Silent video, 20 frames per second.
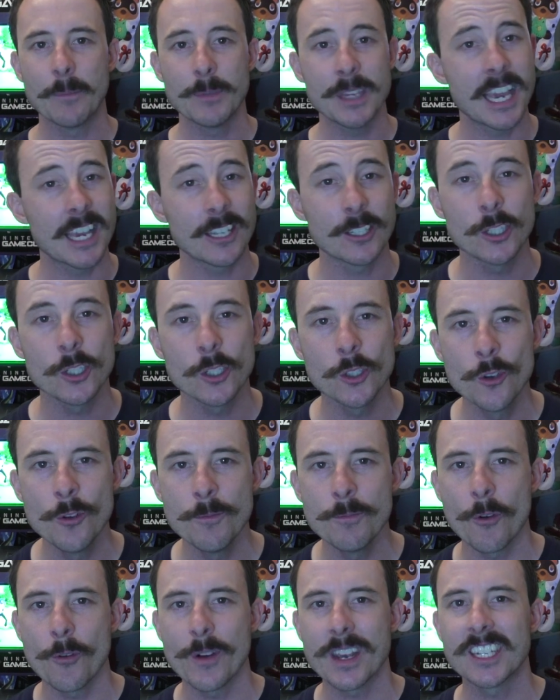Yeah,
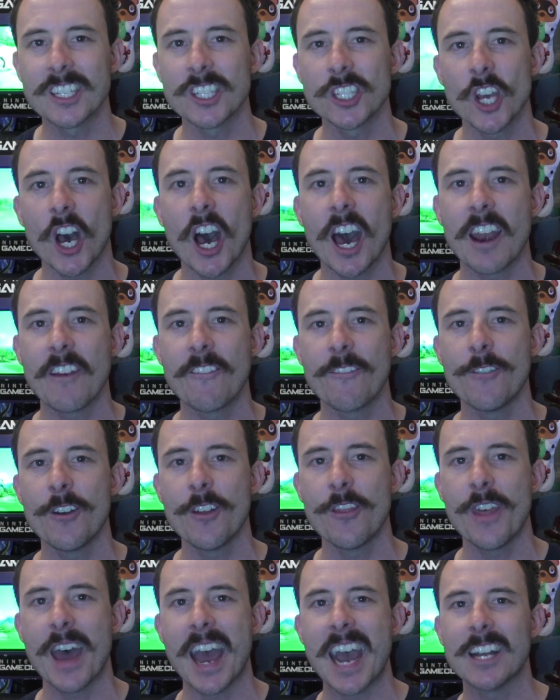super excited
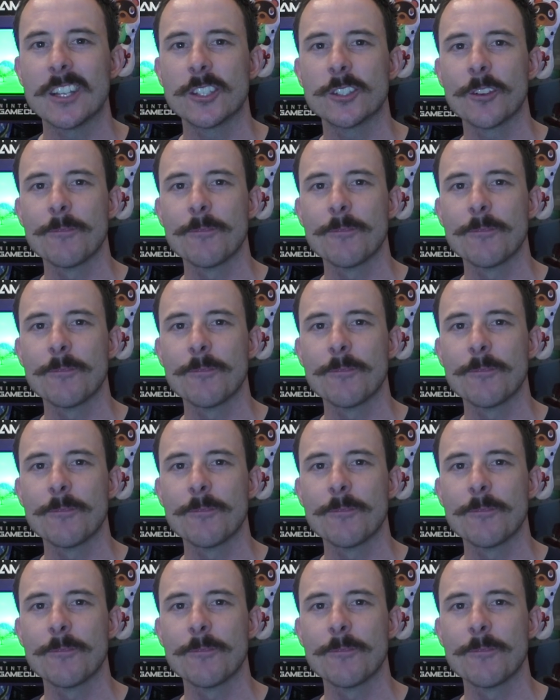for that.